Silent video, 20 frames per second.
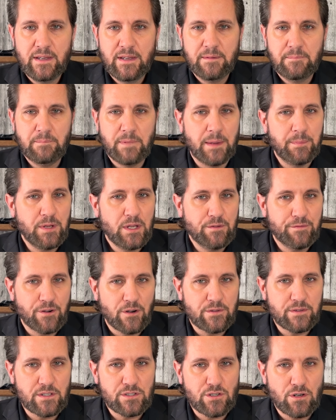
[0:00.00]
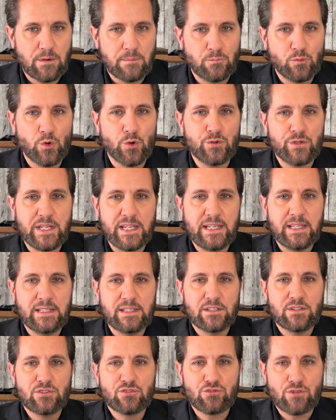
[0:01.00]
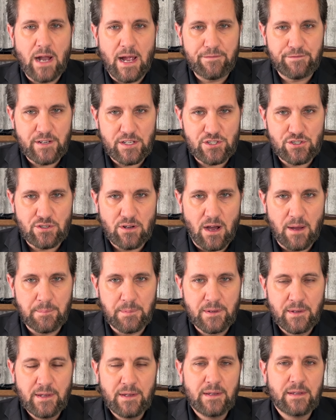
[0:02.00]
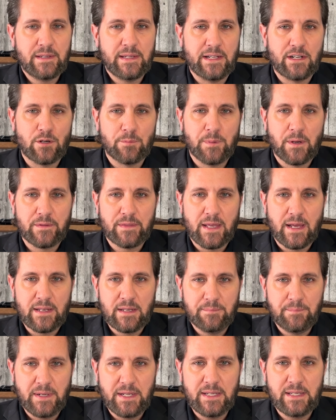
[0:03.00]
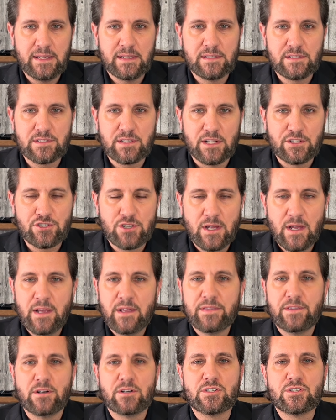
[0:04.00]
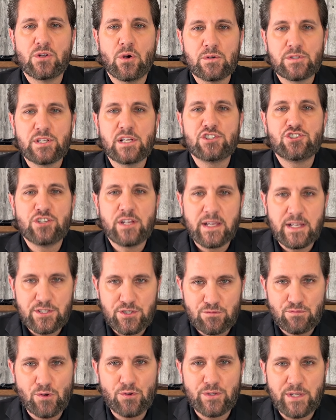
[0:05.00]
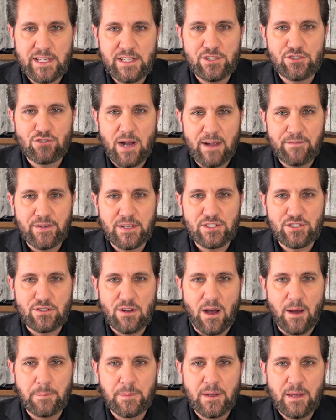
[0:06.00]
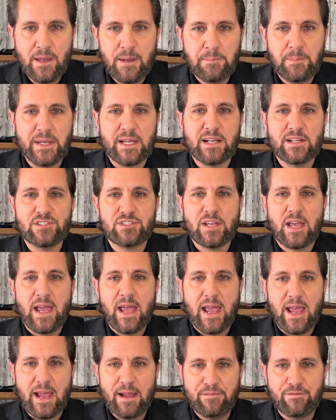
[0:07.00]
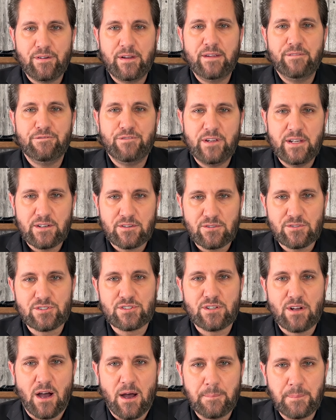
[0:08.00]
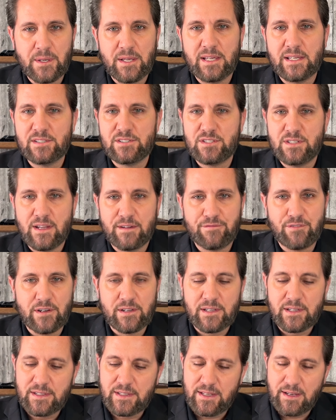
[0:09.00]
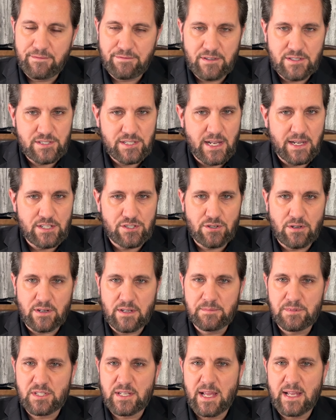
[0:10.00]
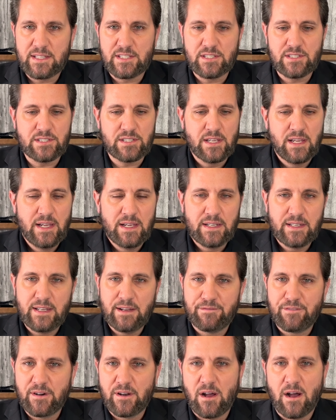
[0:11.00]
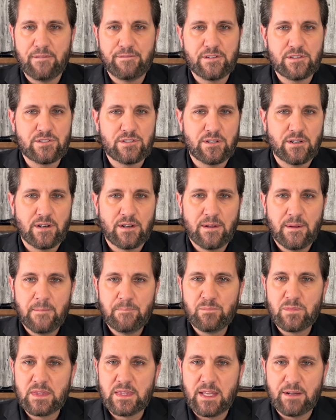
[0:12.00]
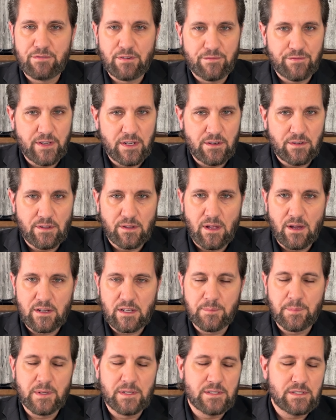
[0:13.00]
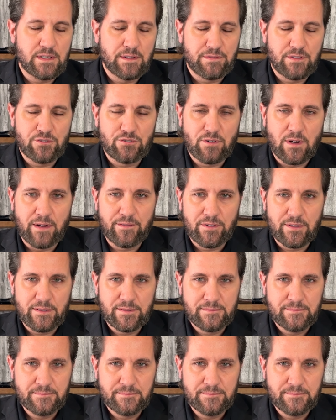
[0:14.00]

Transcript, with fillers: Maybe you've heard the term routine traffic stop. You hear about that in the media and such. There's no such thing as a routine traffic stop because every vehicle stop is different. Different set of circumstances, different officer, different vehicle occupants, different driver.